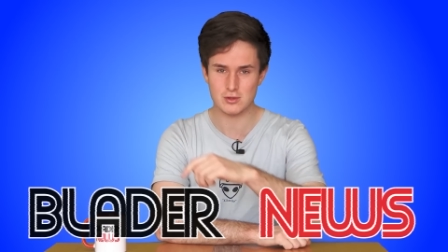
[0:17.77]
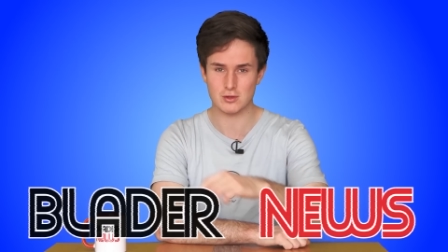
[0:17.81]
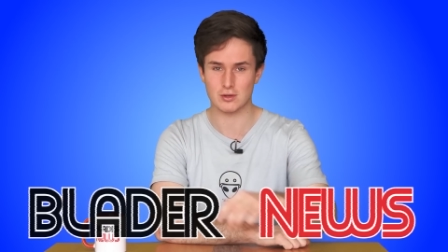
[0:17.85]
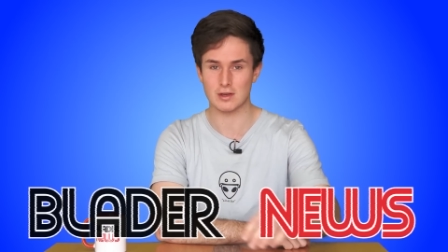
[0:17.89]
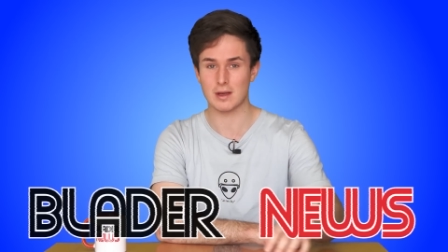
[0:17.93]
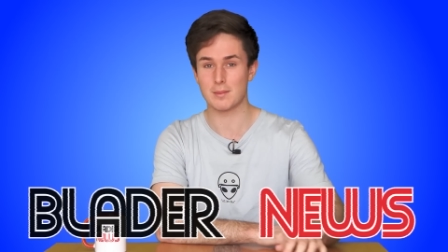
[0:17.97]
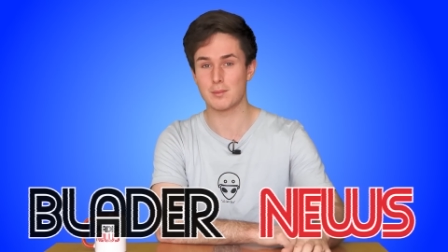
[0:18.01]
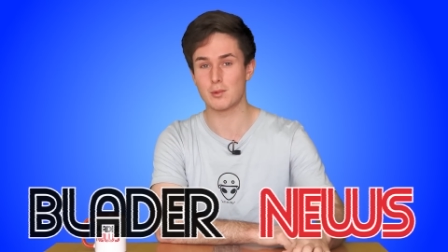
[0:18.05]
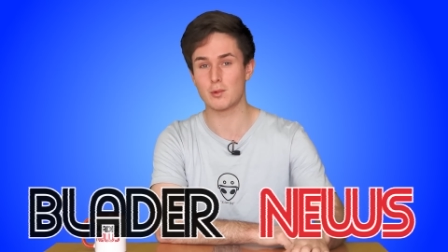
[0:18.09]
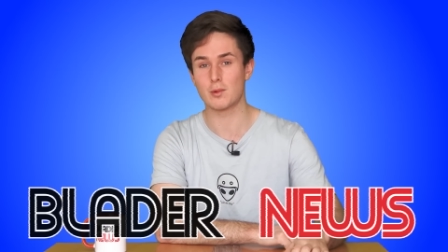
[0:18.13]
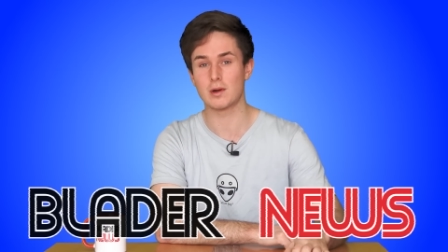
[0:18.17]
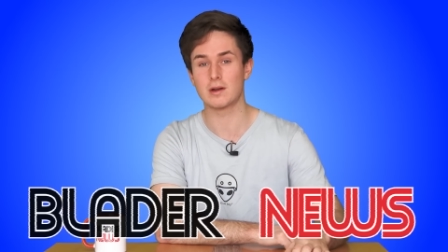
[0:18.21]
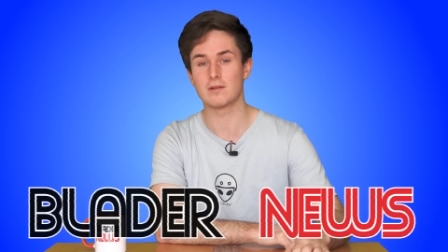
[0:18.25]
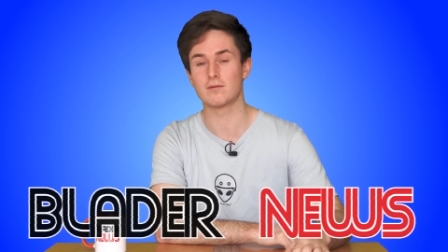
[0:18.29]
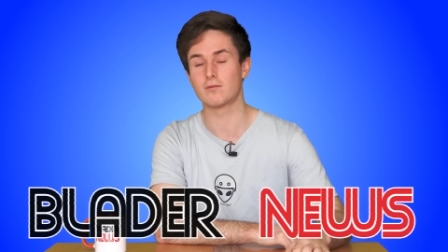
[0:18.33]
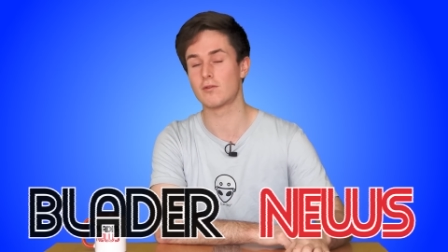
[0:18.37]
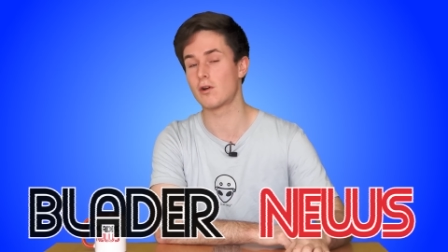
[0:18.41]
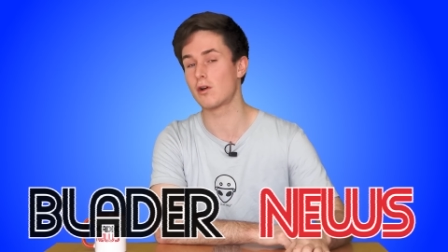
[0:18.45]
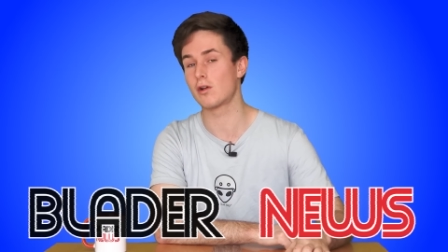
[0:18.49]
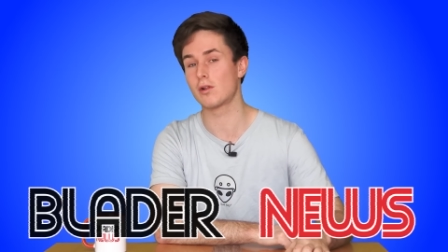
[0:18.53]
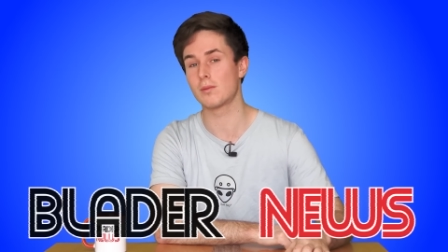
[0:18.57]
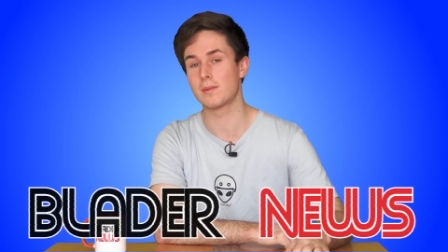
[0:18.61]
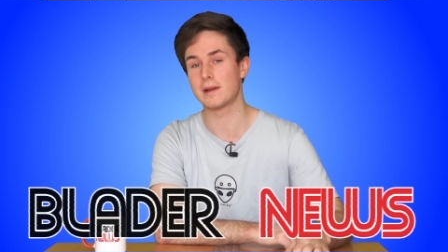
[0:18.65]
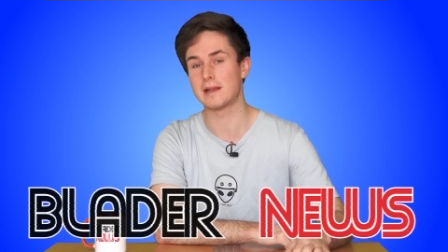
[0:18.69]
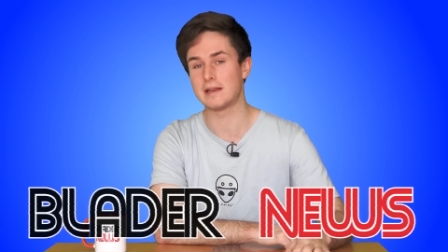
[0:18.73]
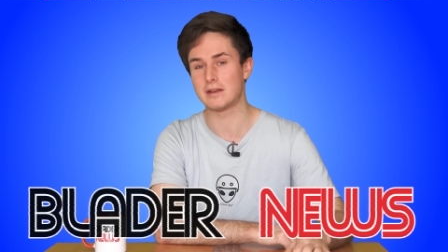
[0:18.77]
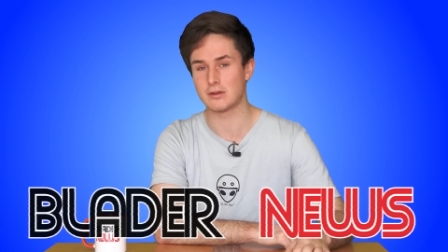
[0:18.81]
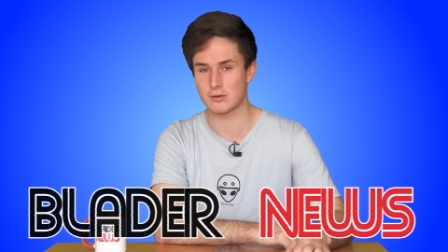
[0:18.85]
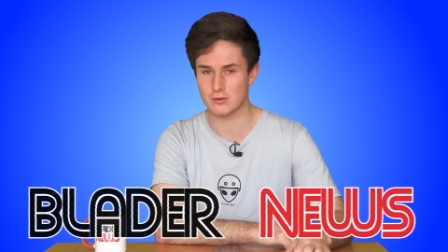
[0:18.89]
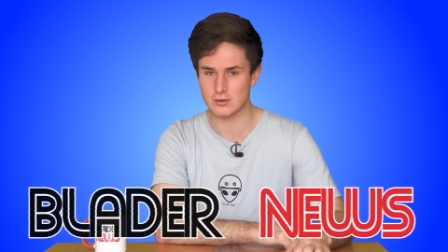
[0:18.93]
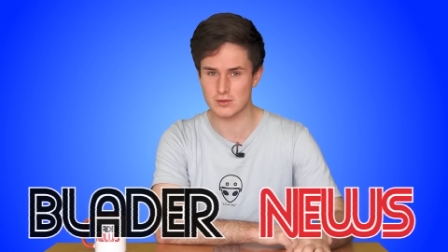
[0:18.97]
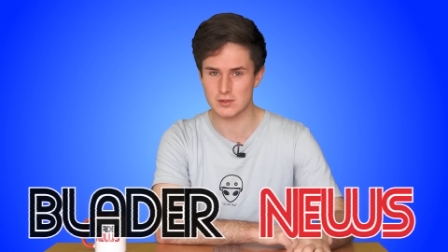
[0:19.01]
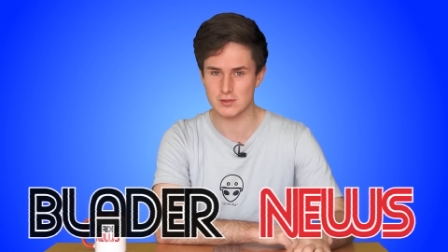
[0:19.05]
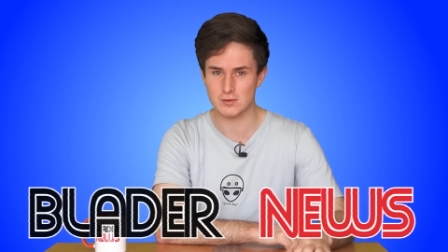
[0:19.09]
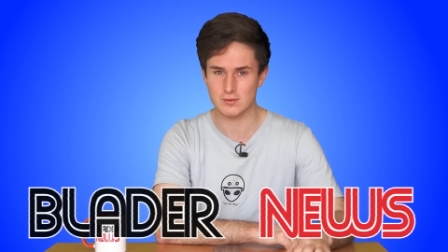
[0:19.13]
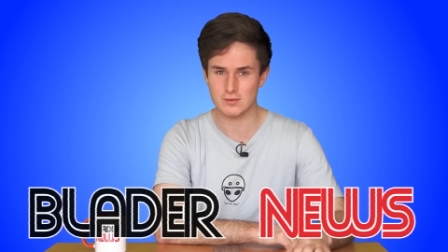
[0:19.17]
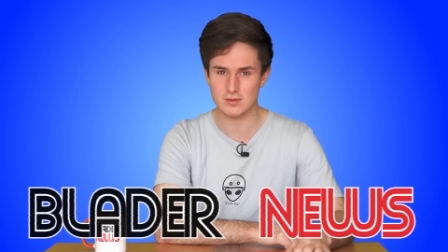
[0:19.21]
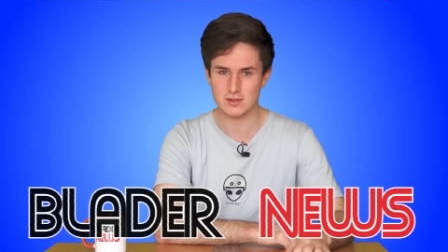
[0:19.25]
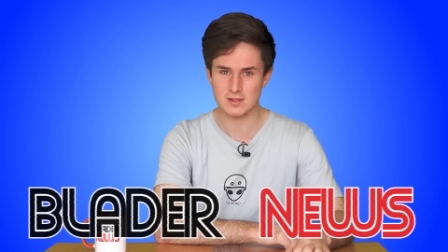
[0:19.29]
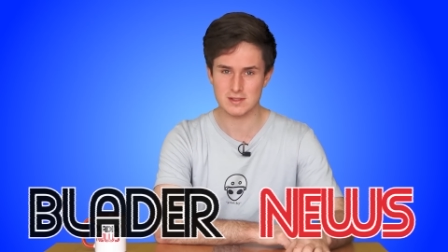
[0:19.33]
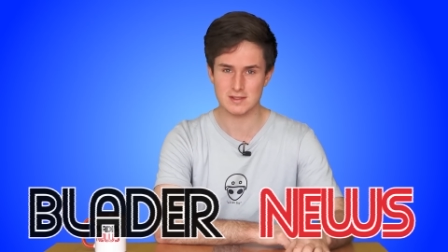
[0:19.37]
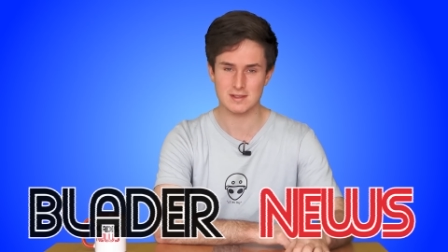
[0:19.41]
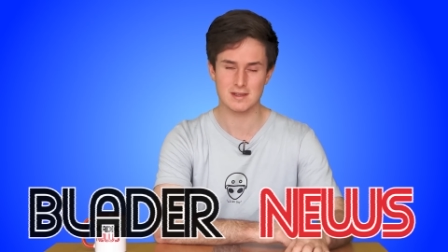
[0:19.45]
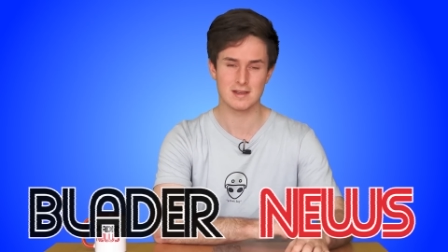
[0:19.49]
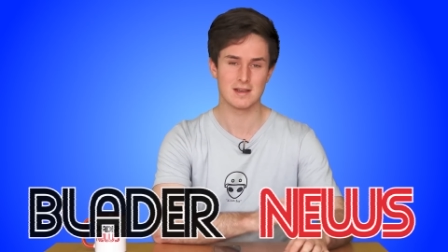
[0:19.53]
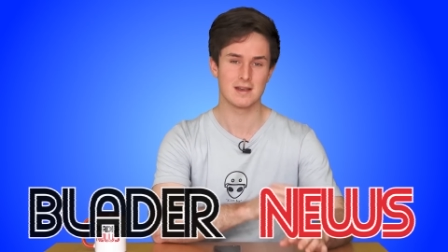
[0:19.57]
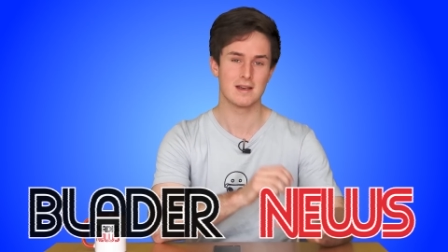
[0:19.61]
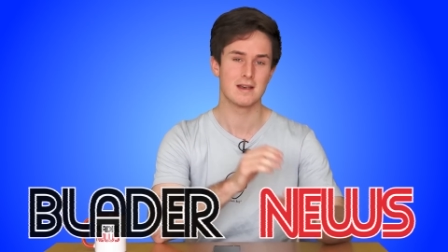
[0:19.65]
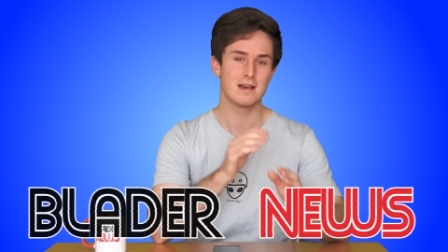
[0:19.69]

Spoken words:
your number one rollerblading news source.